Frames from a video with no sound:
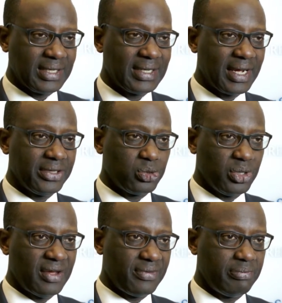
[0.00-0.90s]
nine to
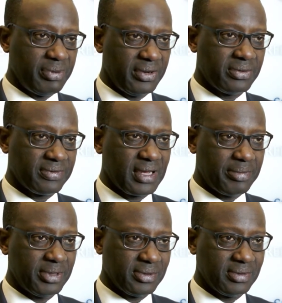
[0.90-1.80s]
eleven billion of
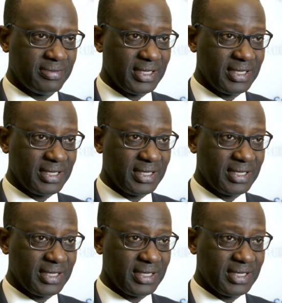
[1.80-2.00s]
capital.